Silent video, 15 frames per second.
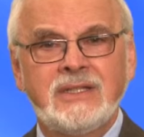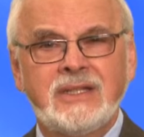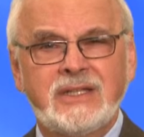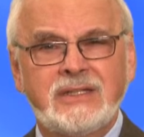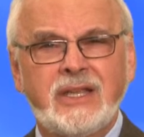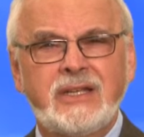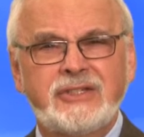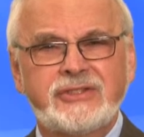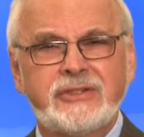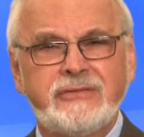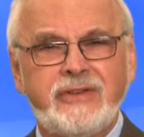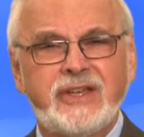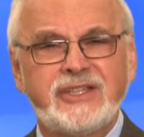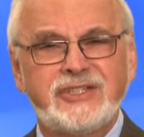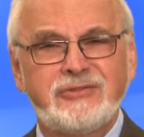and let us
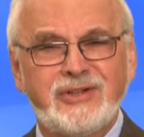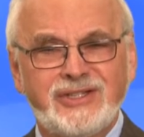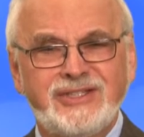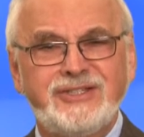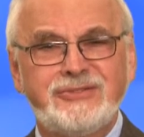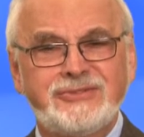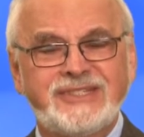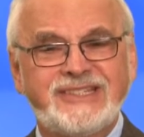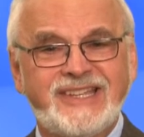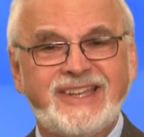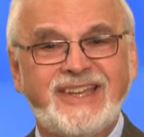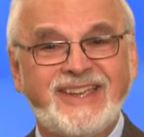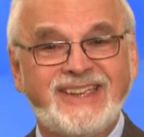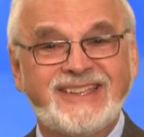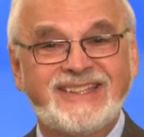evaluate you
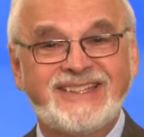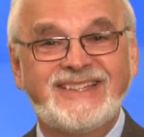today.